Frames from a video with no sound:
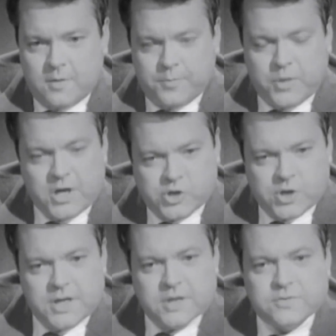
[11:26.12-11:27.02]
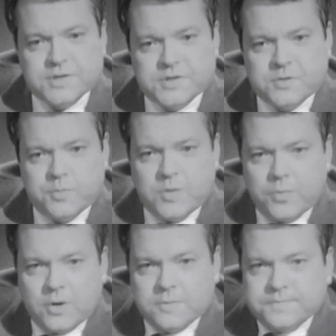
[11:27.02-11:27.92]
pleasure and interest to
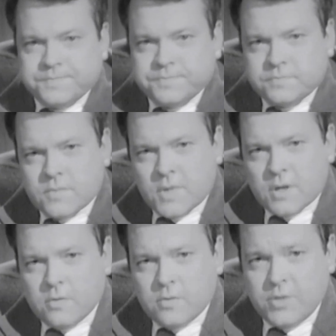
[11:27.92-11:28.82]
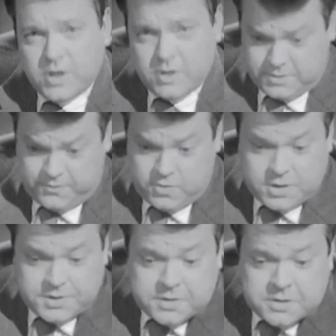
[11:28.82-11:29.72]
people. Because, of course,